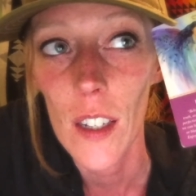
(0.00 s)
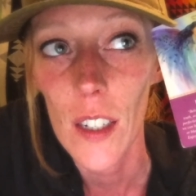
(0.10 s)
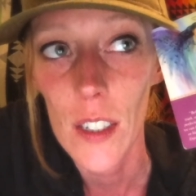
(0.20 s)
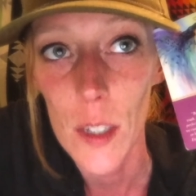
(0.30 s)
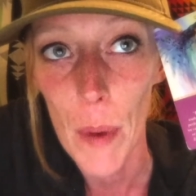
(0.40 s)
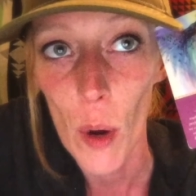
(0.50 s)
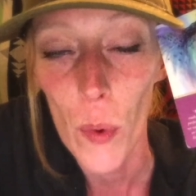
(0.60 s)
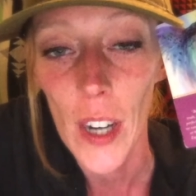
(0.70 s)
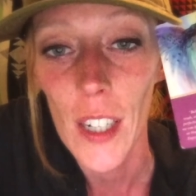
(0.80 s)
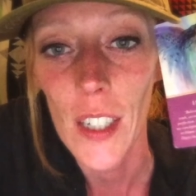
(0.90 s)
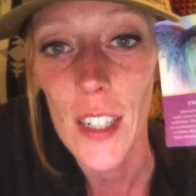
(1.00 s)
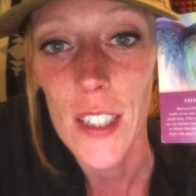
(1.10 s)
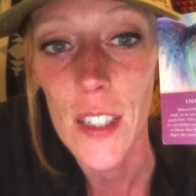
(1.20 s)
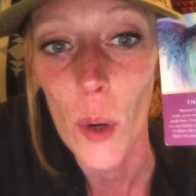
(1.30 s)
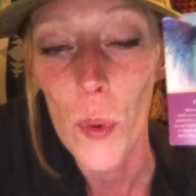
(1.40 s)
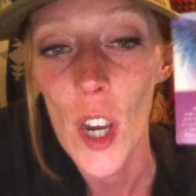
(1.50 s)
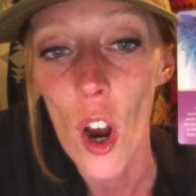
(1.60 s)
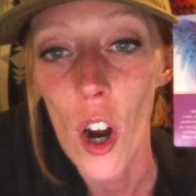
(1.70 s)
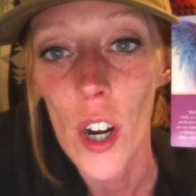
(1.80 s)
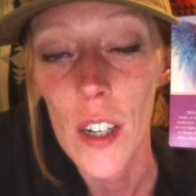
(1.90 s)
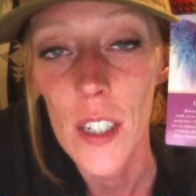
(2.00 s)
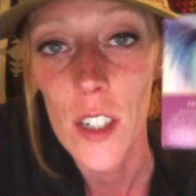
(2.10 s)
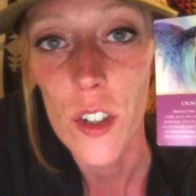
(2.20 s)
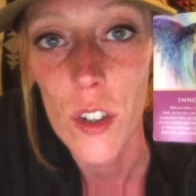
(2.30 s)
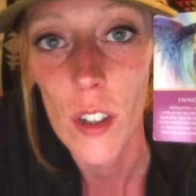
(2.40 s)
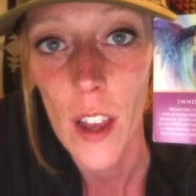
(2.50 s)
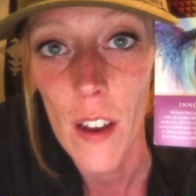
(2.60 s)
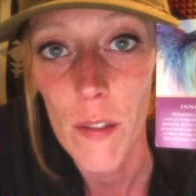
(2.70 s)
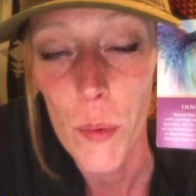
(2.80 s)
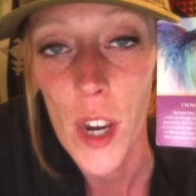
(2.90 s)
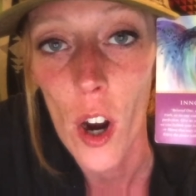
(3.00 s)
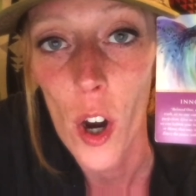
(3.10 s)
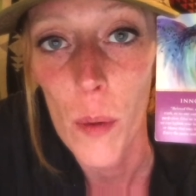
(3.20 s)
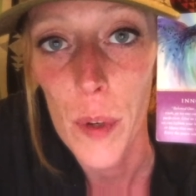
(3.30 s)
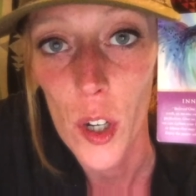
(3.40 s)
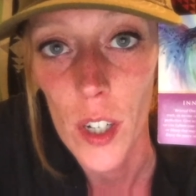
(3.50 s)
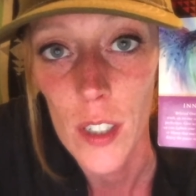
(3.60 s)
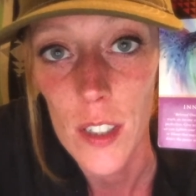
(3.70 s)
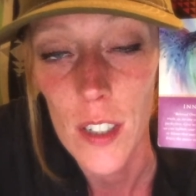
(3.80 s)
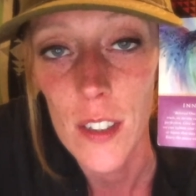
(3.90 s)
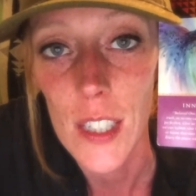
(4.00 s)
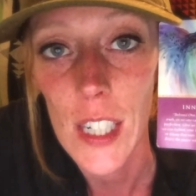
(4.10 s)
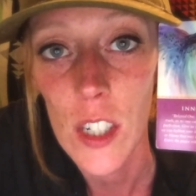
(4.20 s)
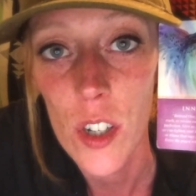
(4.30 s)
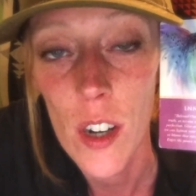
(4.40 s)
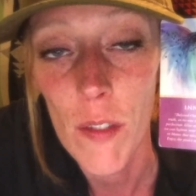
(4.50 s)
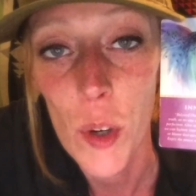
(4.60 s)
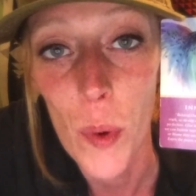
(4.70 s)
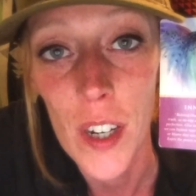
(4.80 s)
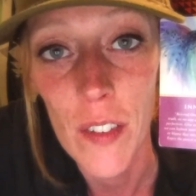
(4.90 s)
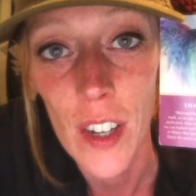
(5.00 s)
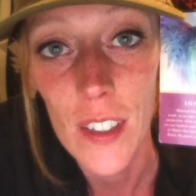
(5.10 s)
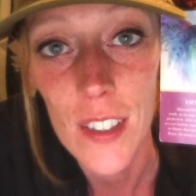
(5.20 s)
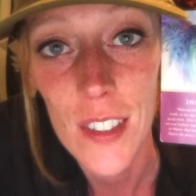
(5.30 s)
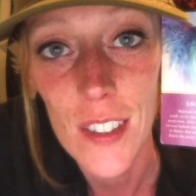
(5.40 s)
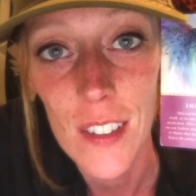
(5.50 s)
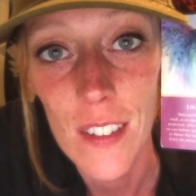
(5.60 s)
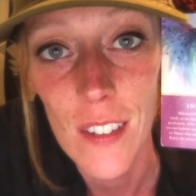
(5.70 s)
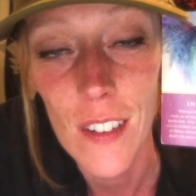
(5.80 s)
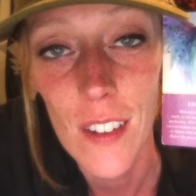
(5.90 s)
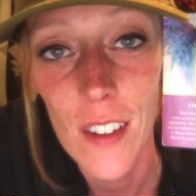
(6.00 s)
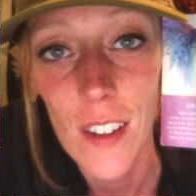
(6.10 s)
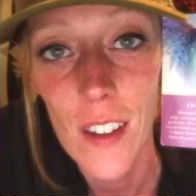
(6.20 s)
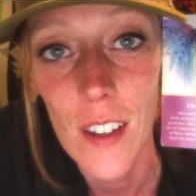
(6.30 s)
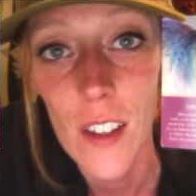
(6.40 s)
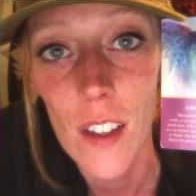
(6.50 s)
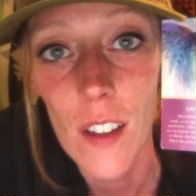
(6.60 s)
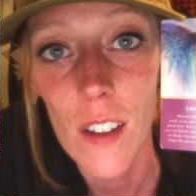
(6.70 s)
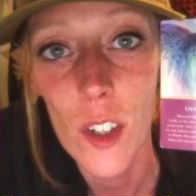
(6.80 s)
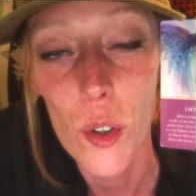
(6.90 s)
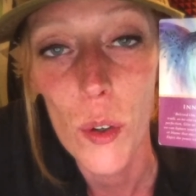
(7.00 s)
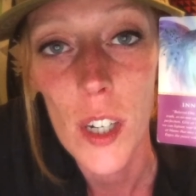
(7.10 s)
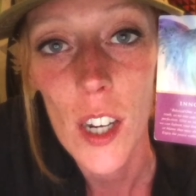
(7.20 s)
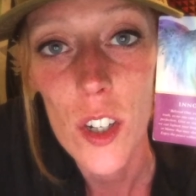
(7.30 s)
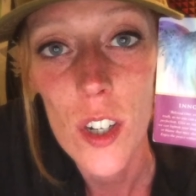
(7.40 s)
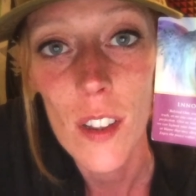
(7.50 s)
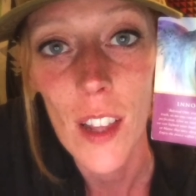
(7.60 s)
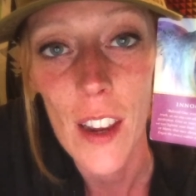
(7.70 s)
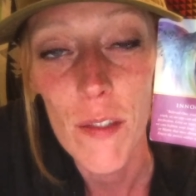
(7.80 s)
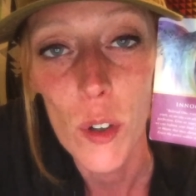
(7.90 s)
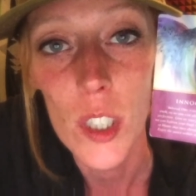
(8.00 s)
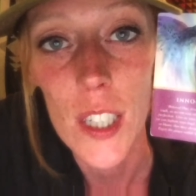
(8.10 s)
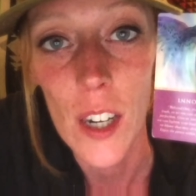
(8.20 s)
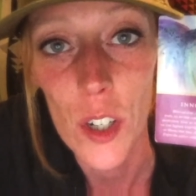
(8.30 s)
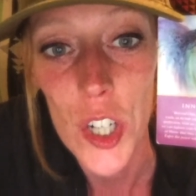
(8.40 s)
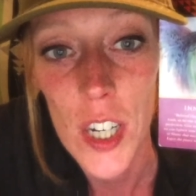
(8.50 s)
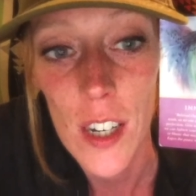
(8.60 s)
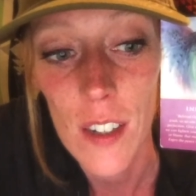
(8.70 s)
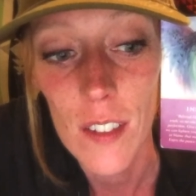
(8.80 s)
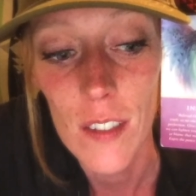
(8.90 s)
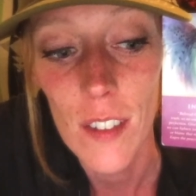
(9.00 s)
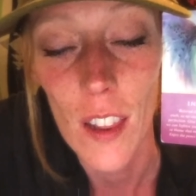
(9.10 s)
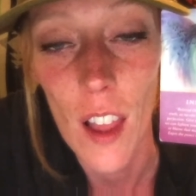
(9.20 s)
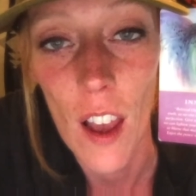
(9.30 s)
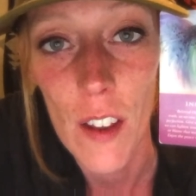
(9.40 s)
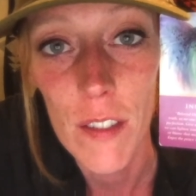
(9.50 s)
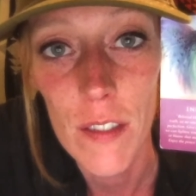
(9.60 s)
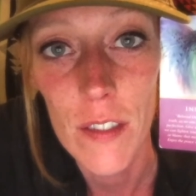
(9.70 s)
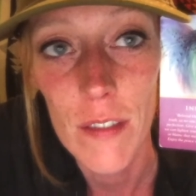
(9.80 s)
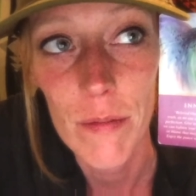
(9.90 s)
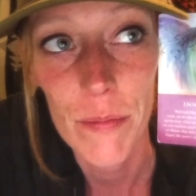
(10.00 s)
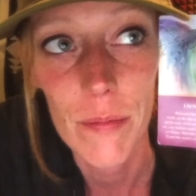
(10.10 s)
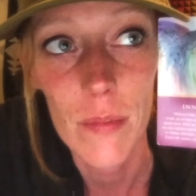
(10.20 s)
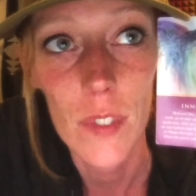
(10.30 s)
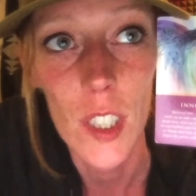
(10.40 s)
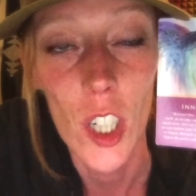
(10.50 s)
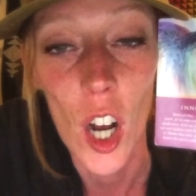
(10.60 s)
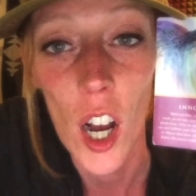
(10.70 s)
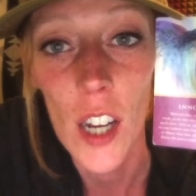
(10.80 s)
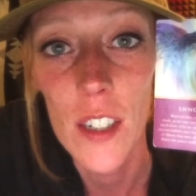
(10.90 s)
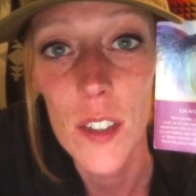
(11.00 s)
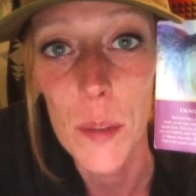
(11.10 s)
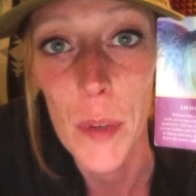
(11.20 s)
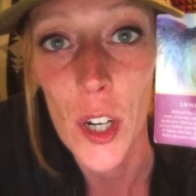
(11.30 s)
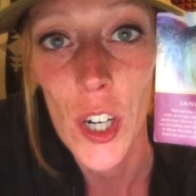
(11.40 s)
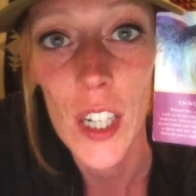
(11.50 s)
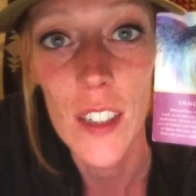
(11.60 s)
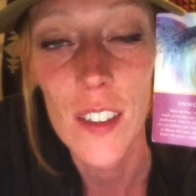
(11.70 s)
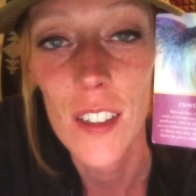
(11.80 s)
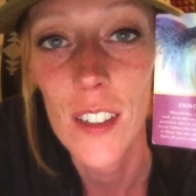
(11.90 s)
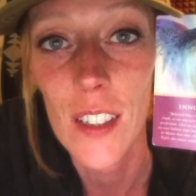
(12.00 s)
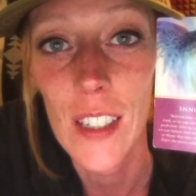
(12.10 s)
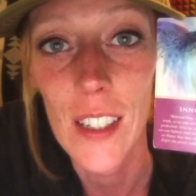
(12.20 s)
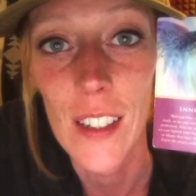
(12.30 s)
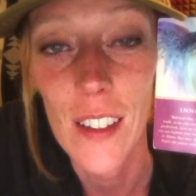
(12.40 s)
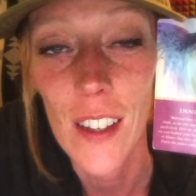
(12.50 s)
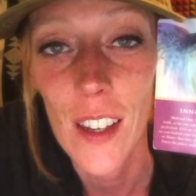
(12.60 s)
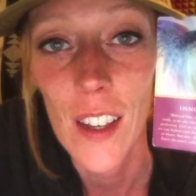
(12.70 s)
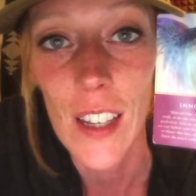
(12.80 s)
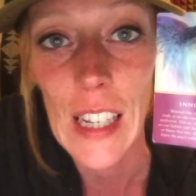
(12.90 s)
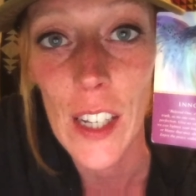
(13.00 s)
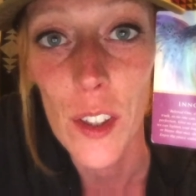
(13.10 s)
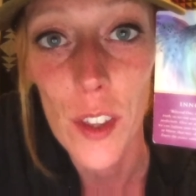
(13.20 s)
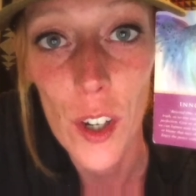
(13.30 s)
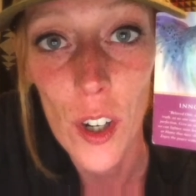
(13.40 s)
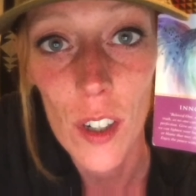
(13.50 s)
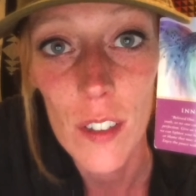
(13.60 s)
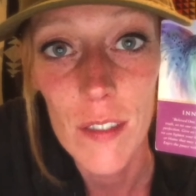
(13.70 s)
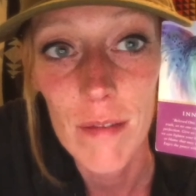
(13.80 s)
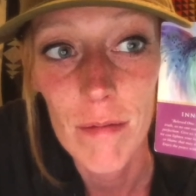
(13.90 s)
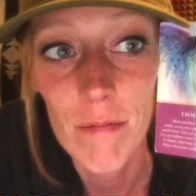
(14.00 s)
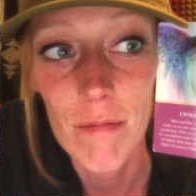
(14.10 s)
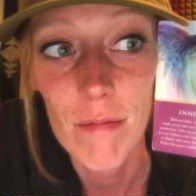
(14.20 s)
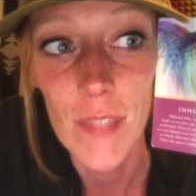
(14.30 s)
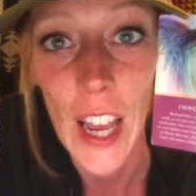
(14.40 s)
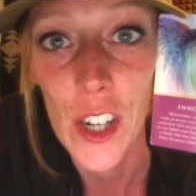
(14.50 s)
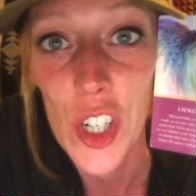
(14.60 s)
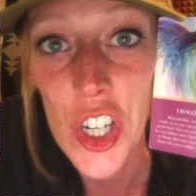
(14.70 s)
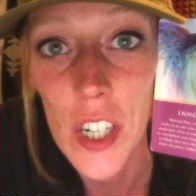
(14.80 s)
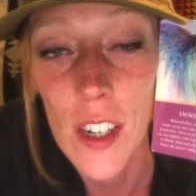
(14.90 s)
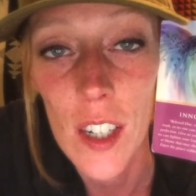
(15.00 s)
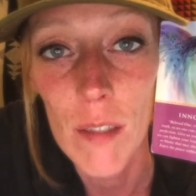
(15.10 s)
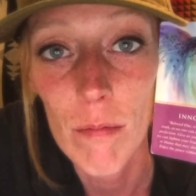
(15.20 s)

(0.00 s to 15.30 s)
It's about recognizing that we are unconditional love. We are pure innocence, each and every one of us. Creation, life force, energy, love, God, spirit, ether, energy.